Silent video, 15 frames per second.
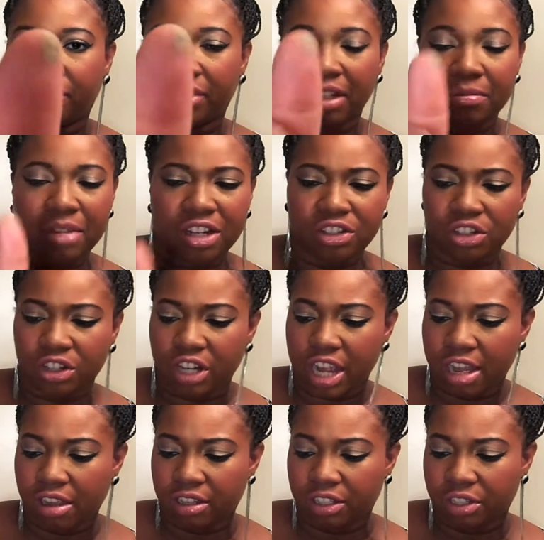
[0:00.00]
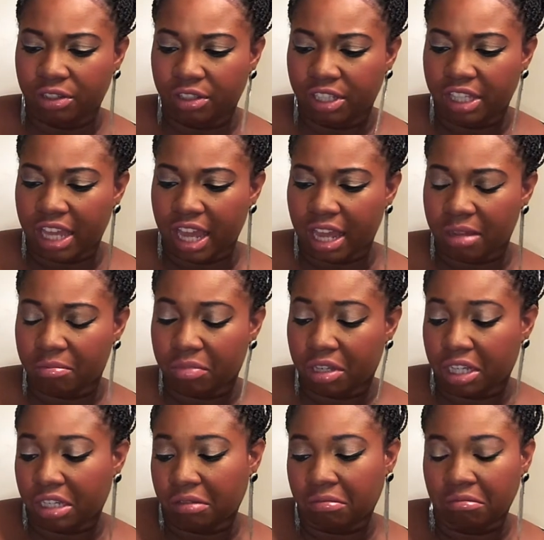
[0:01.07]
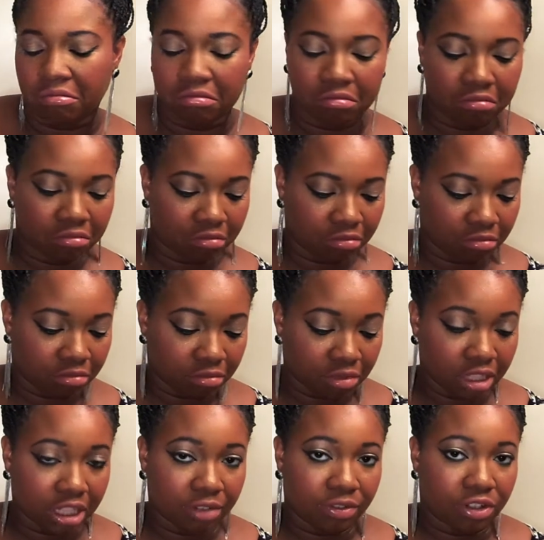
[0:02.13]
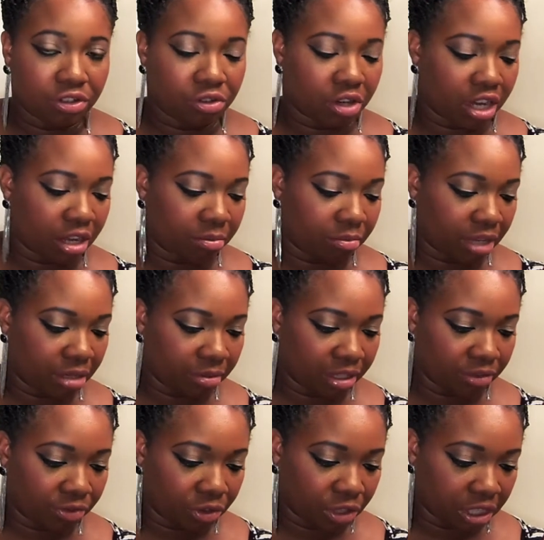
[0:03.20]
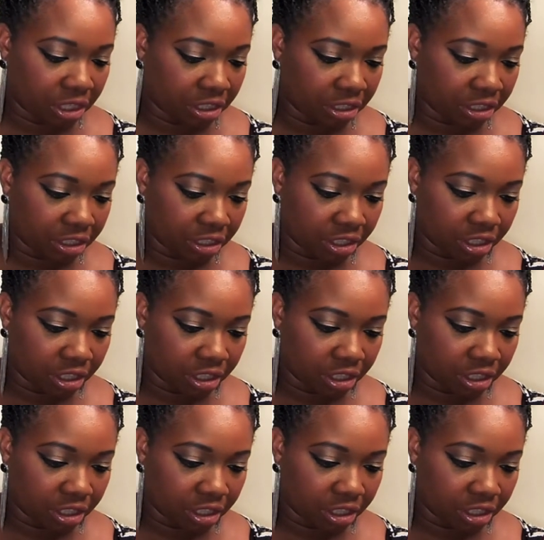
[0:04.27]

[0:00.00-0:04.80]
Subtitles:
I'm not sure how I'd use that, but give it a try maybe for a look.